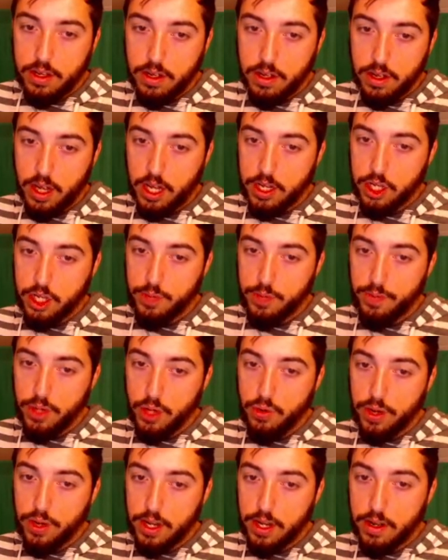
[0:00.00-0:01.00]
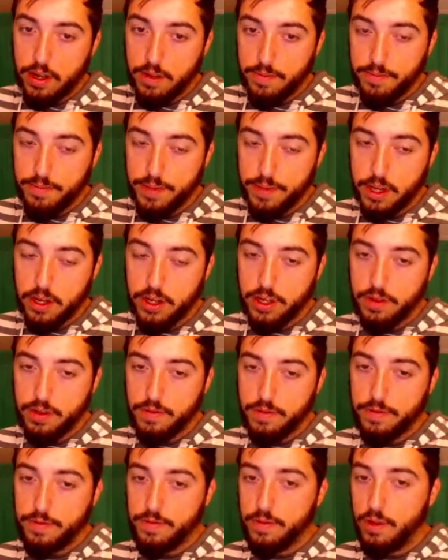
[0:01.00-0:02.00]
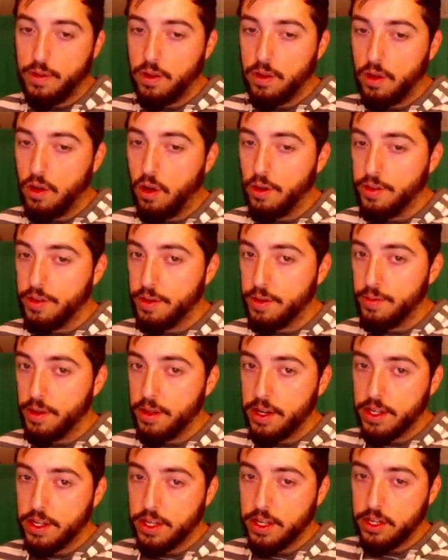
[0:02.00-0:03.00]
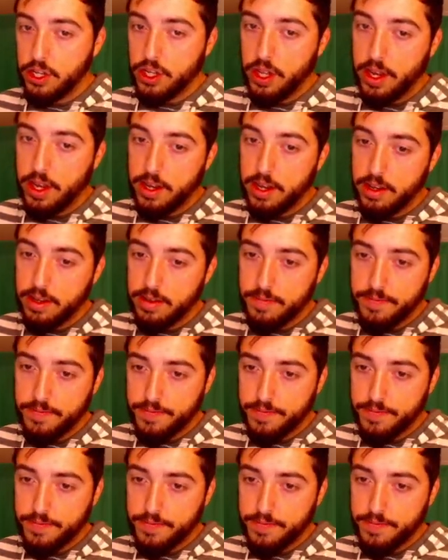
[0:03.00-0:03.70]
exploded because of all the abilities that just landed.